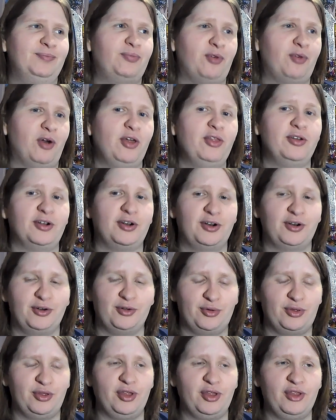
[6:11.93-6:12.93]
brother
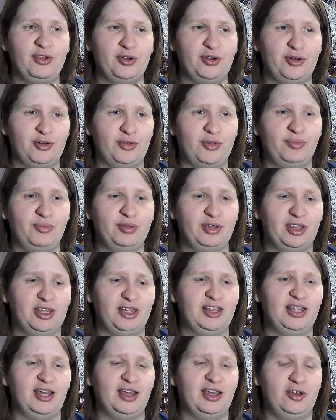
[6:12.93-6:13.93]
or sister or something
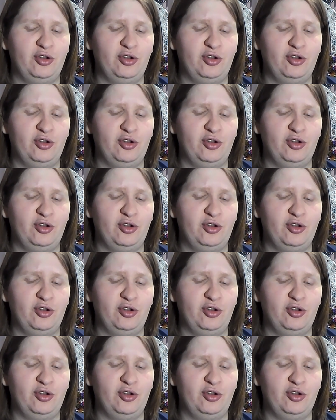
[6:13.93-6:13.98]
like that,